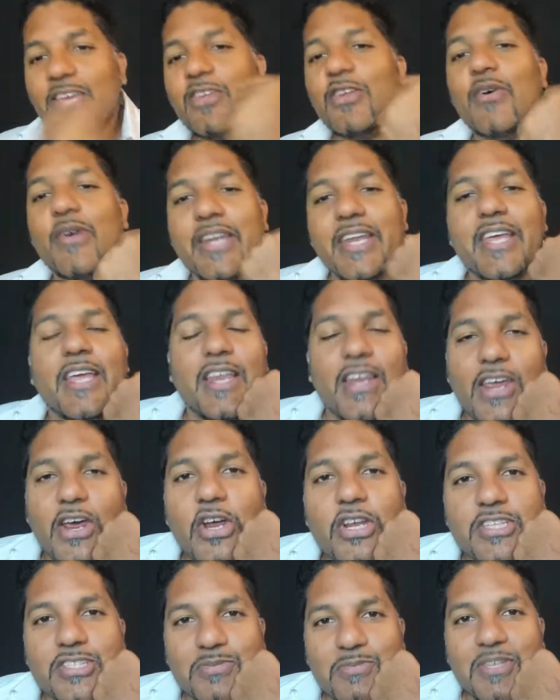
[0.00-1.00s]
you know what? It
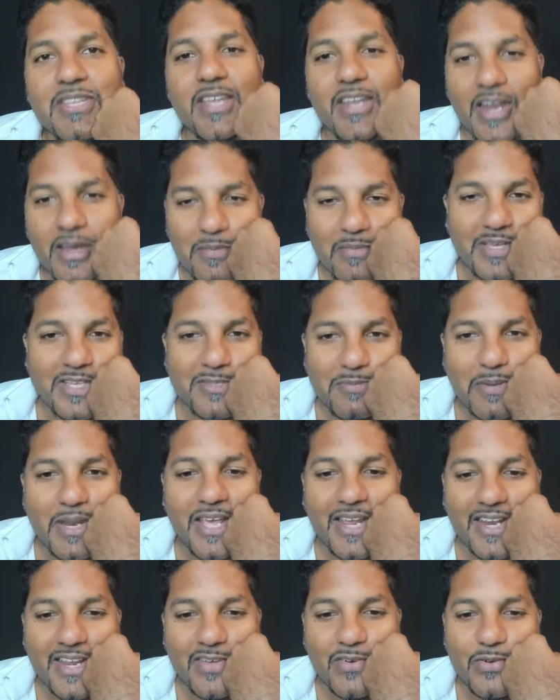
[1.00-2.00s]
hurts me that I'm
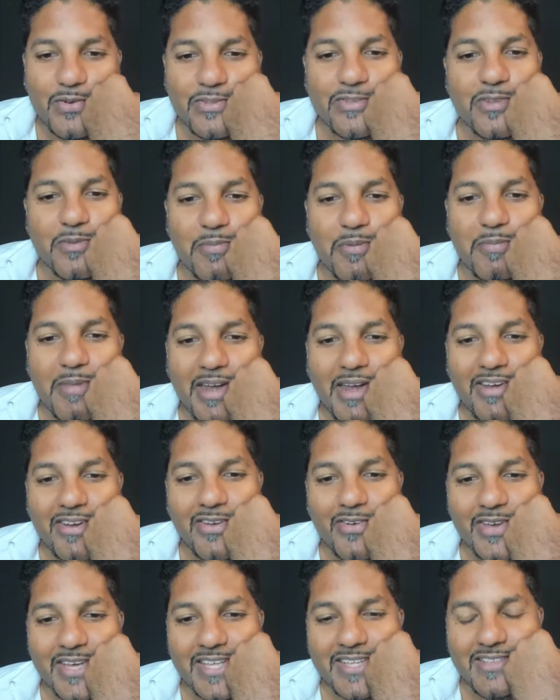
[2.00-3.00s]
explaining who Super
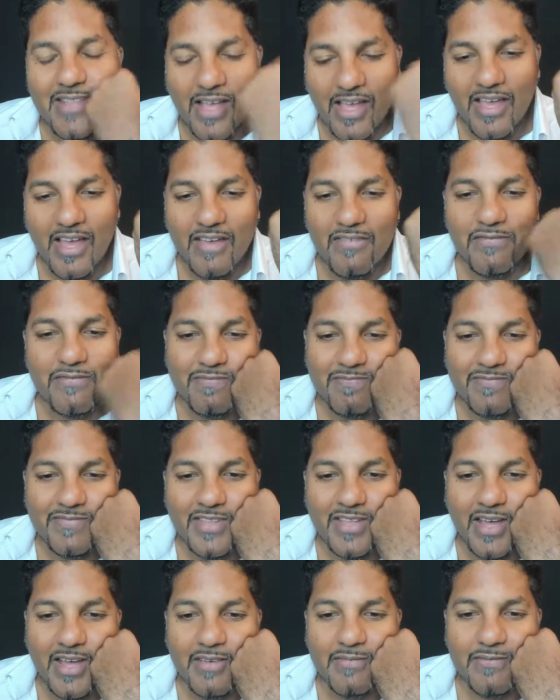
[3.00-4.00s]
Mario is.
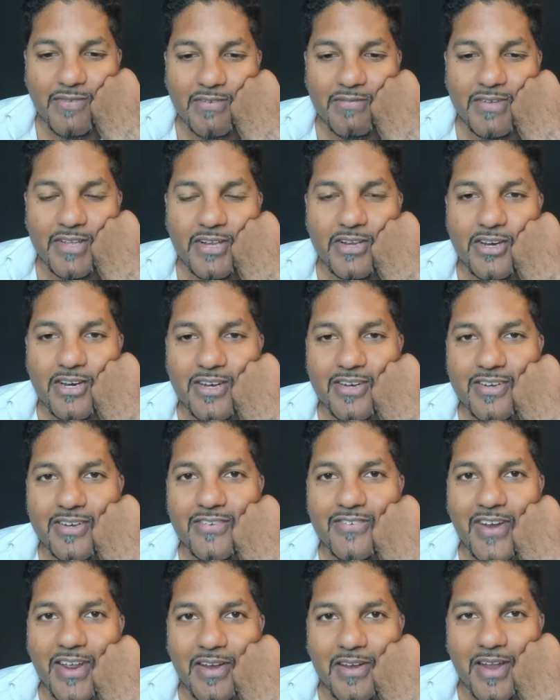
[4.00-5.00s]
I feel hurt
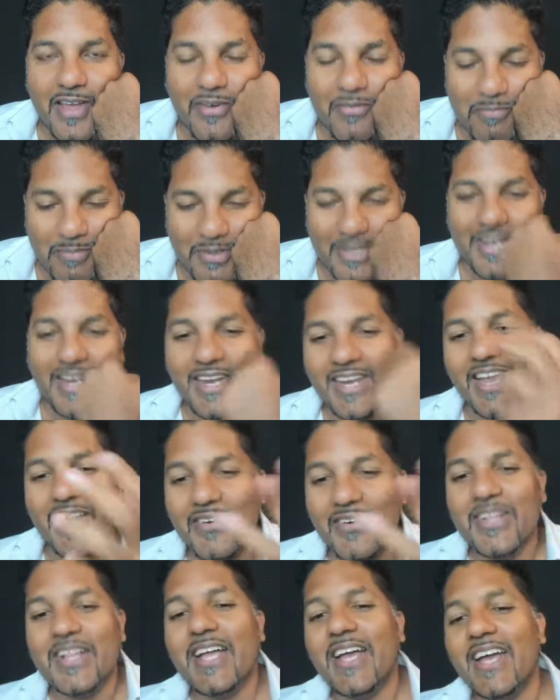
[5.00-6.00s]
right now. But
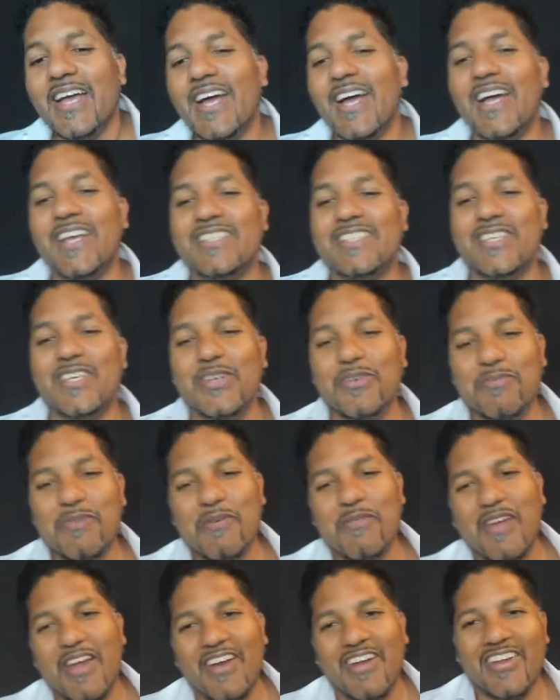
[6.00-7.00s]
anyhow,
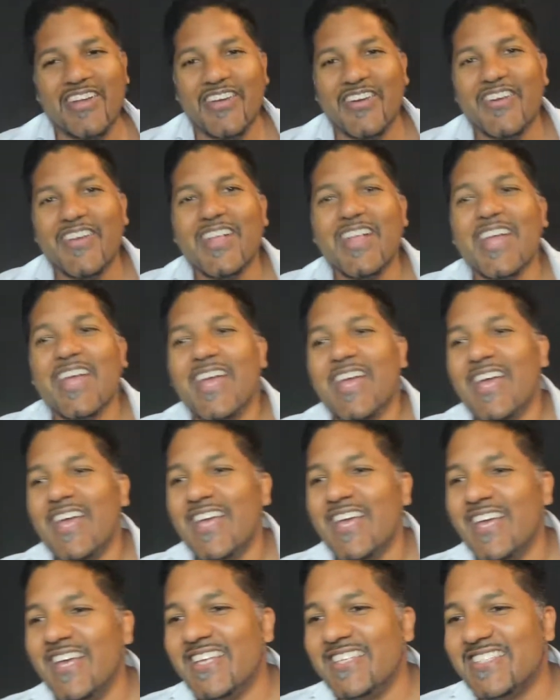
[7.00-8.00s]
Super Mario
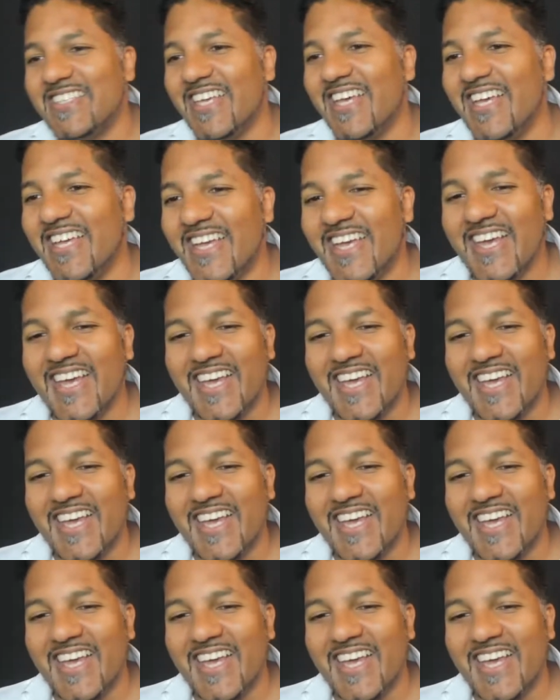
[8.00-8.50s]
is